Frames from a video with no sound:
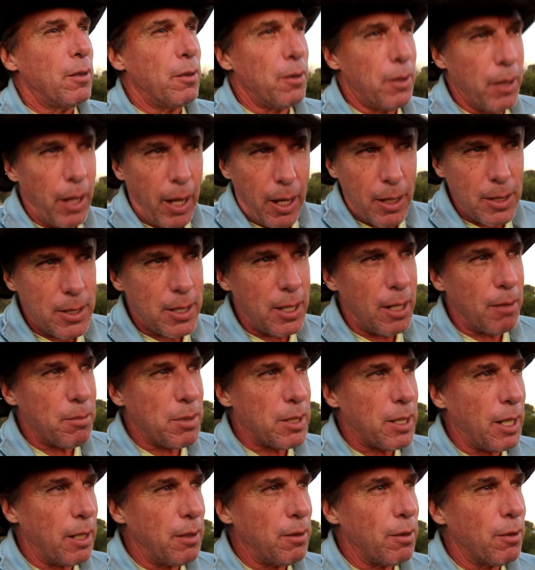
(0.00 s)
the house that I'm
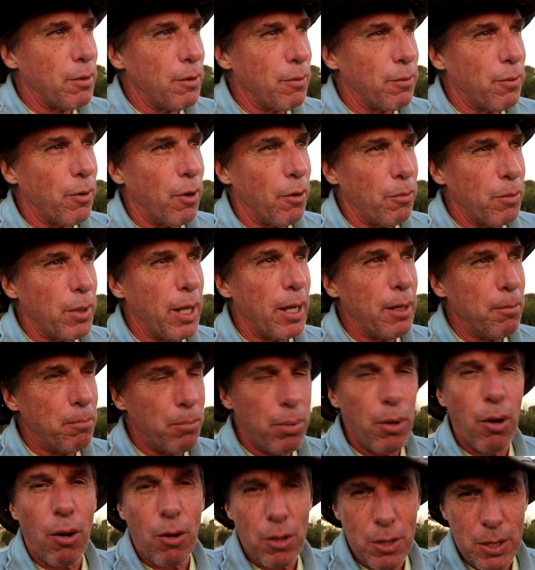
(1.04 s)
staying in the farm, they
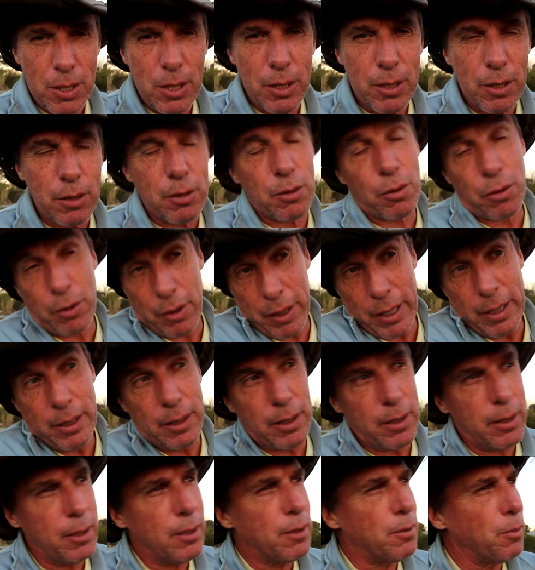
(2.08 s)
plastered it or
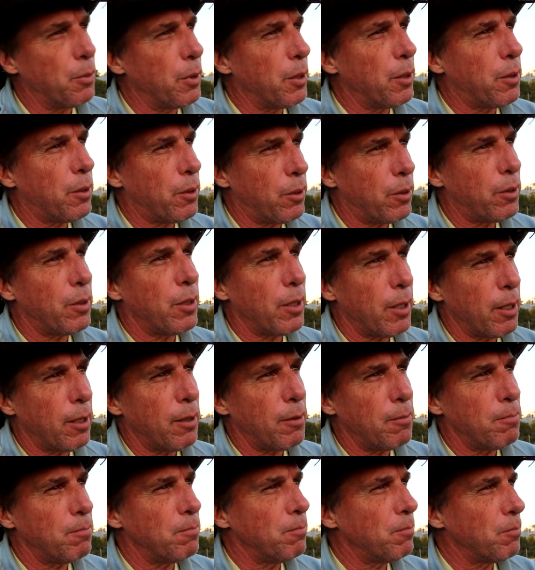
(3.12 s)
rendered it with
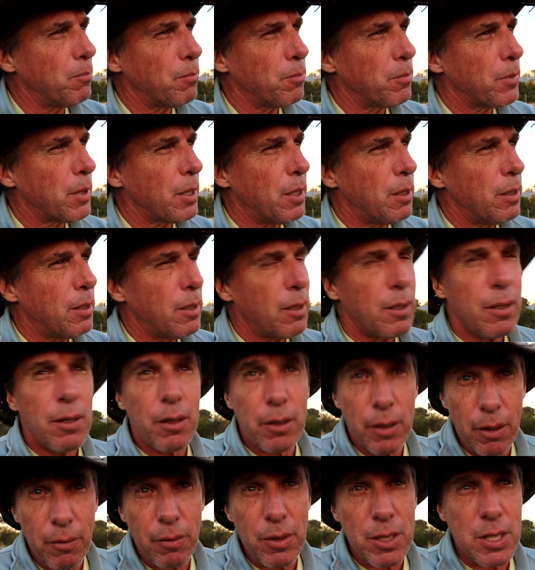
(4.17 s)

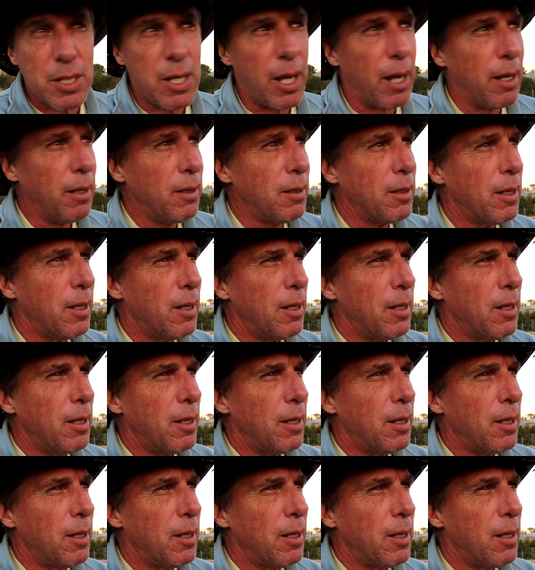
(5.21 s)
um, river sand,